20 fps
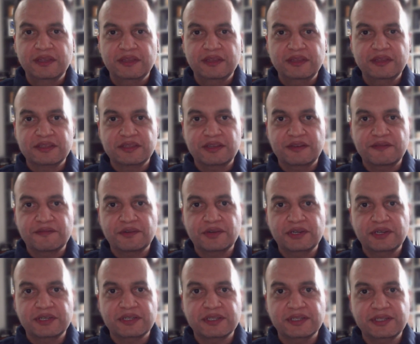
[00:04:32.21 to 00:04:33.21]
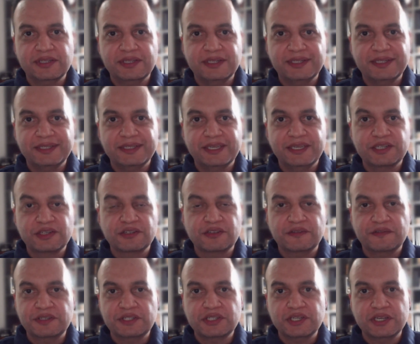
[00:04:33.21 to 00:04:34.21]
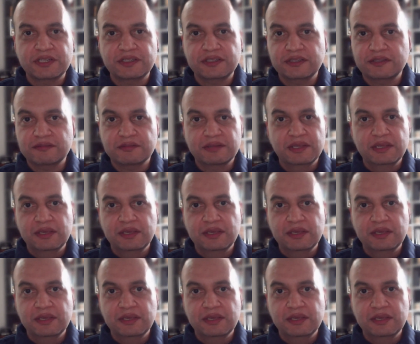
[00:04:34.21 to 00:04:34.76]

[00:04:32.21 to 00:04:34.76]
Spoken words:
these different issues of injustice.